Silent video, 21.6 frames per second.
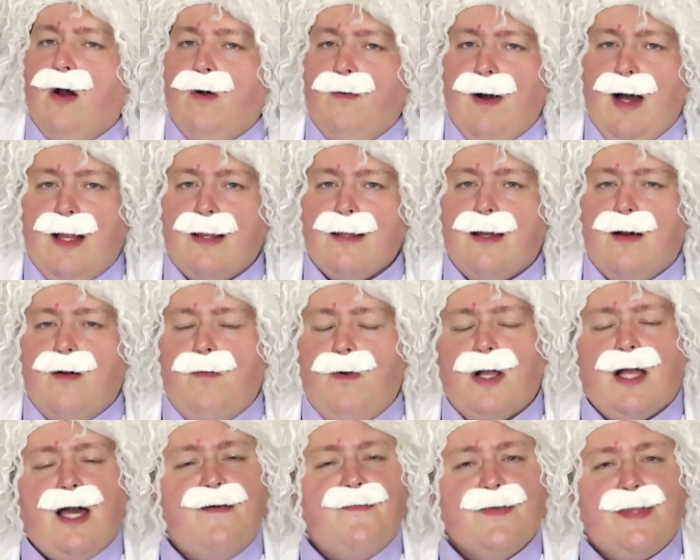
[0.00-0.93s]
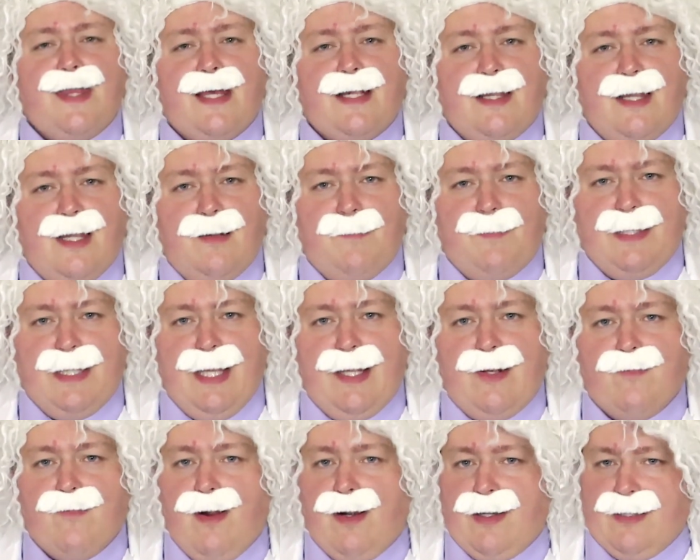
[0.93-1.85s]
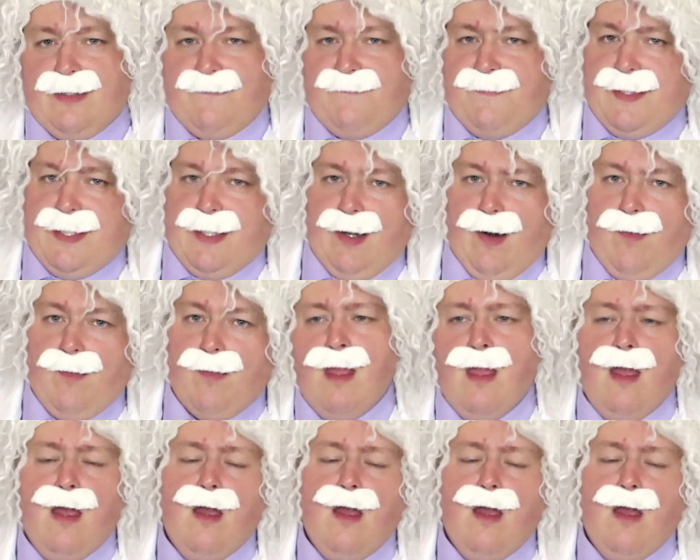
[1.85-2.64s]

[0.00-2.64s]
Well, we'll cover that a little bit later on in the video.